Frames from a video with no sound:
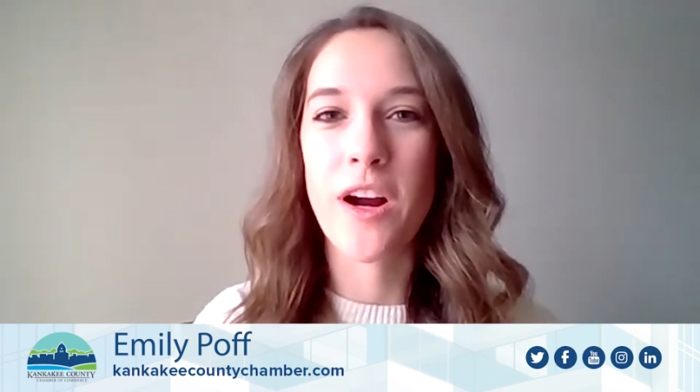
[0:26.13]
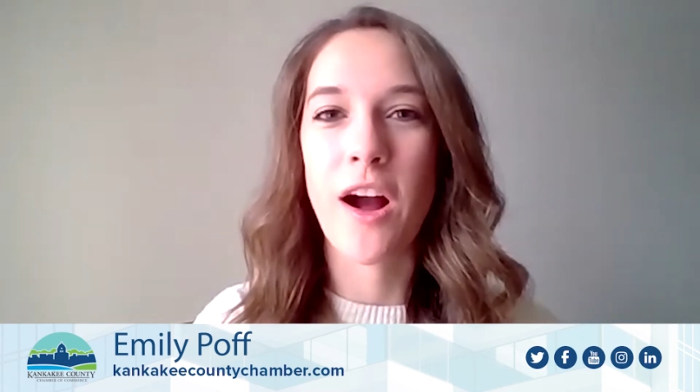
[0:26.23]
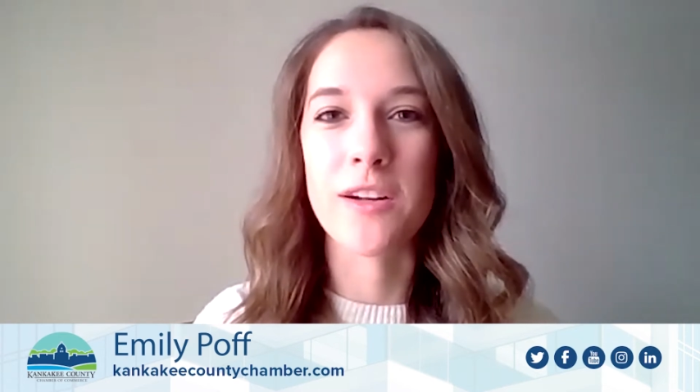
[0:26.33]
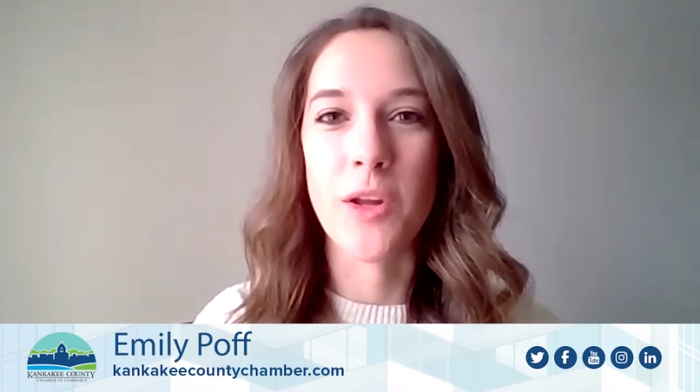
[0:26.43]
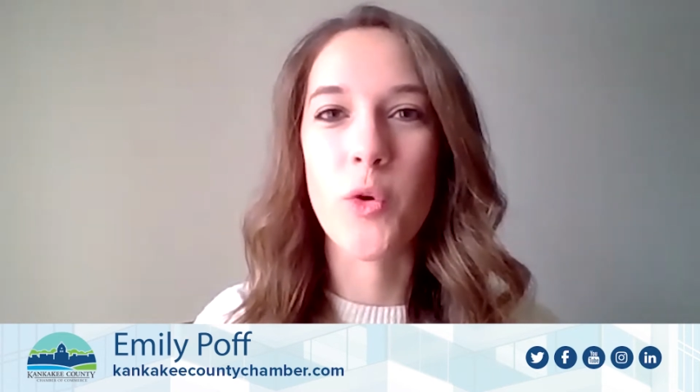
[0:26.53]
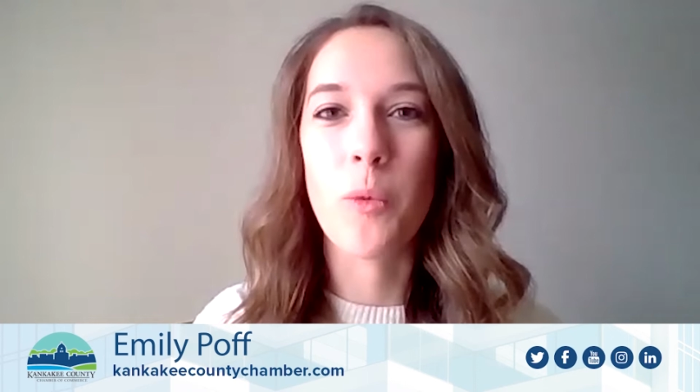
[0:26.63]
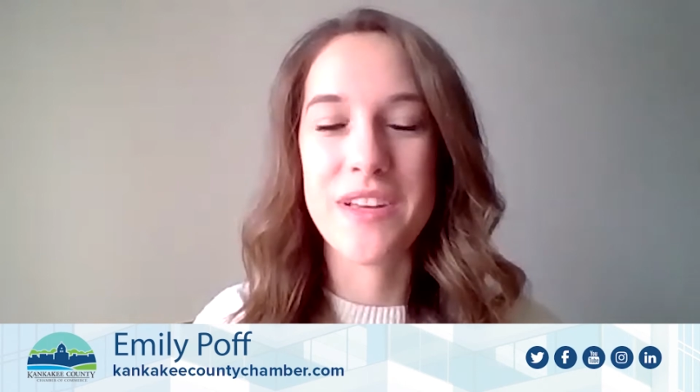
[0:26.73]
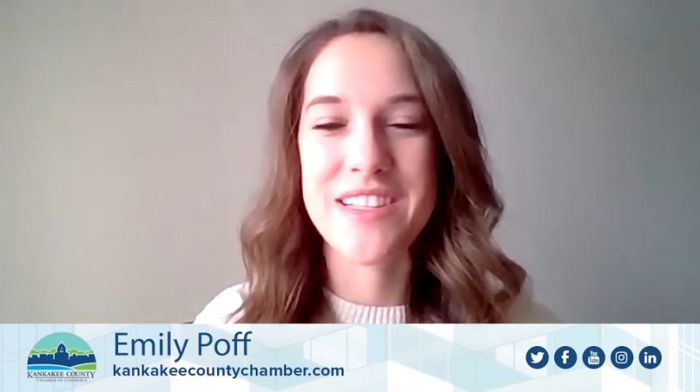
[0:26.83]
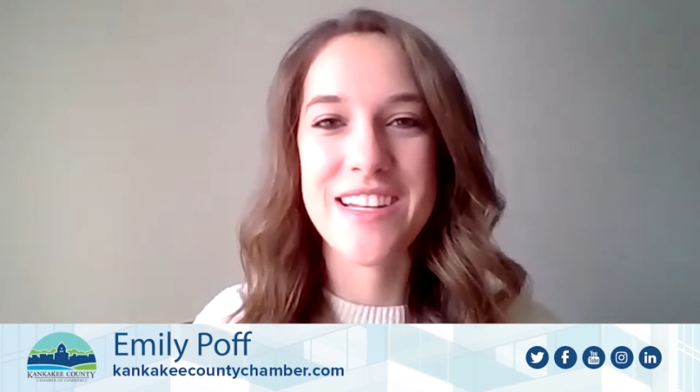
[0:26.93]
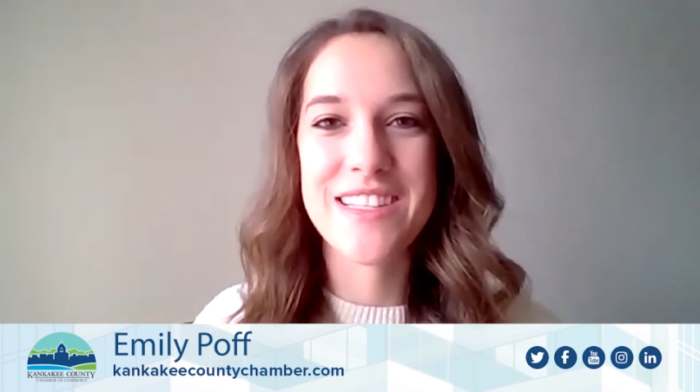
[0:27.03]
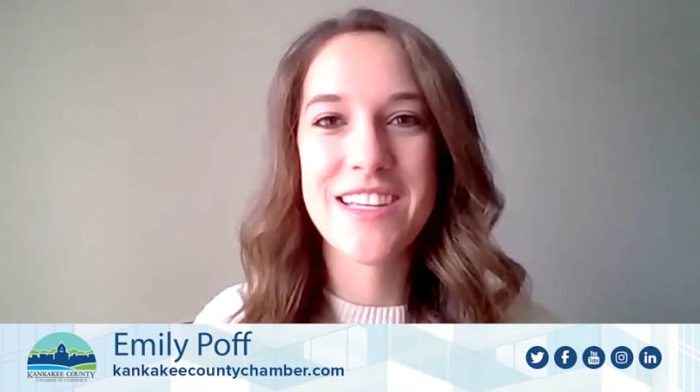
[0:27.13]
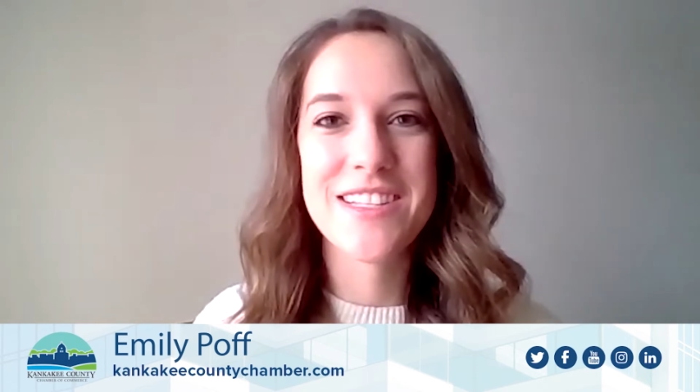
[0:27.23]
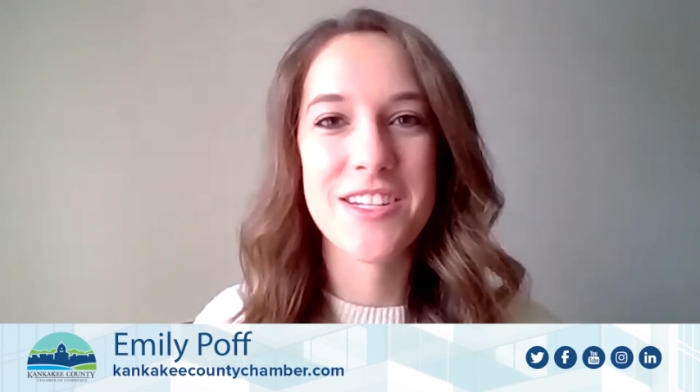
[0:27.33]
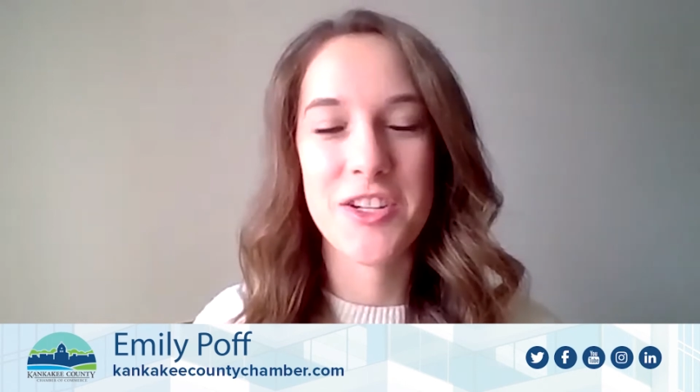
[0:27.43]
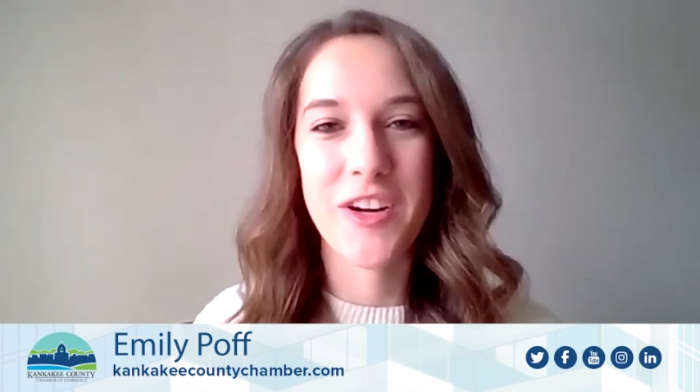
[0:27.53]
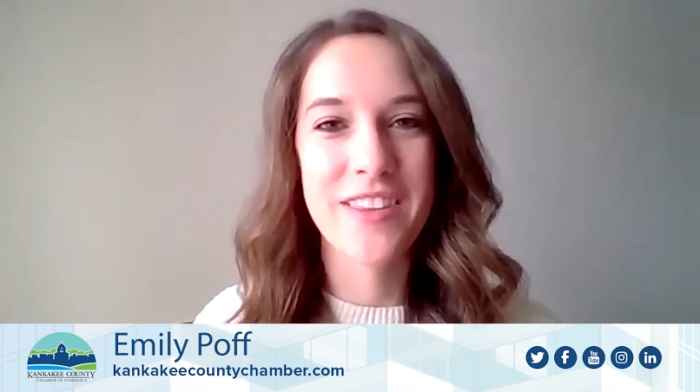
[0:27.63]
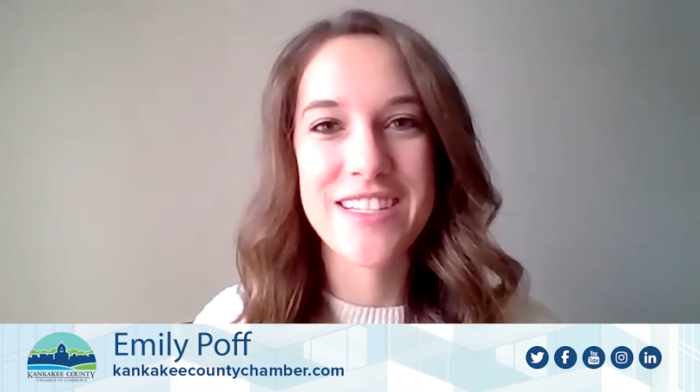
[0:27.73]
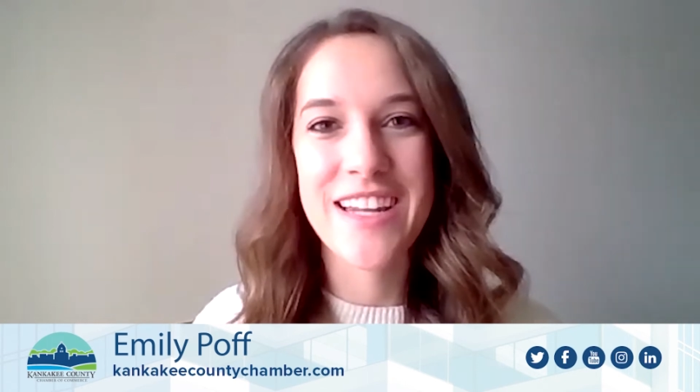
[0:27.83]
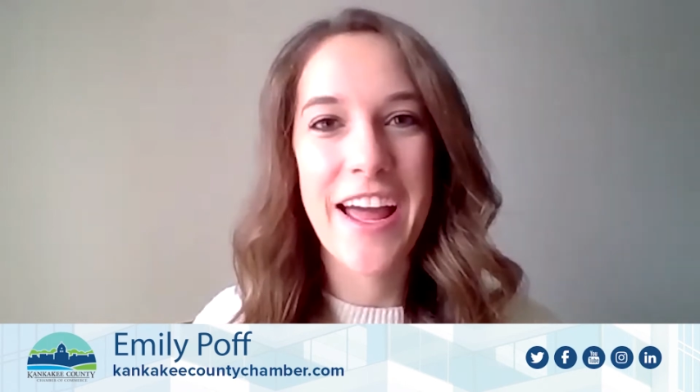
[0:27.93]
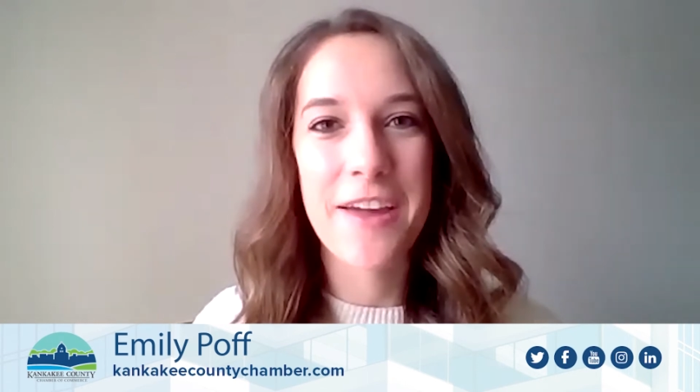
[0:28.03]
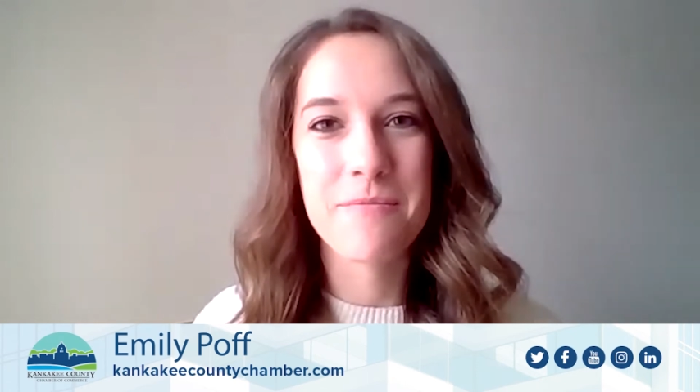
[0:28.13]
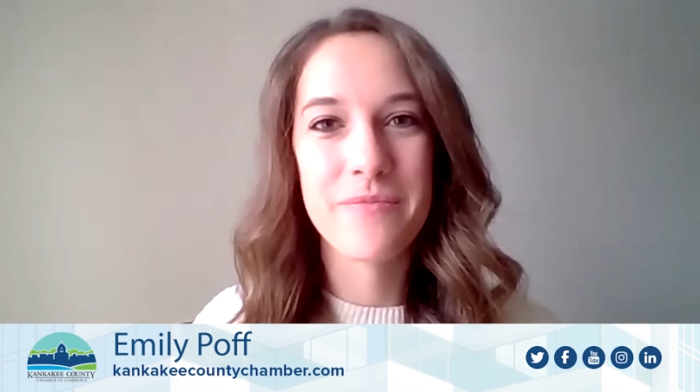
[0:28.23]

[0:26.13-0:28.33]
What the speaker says: our local businesses during this time.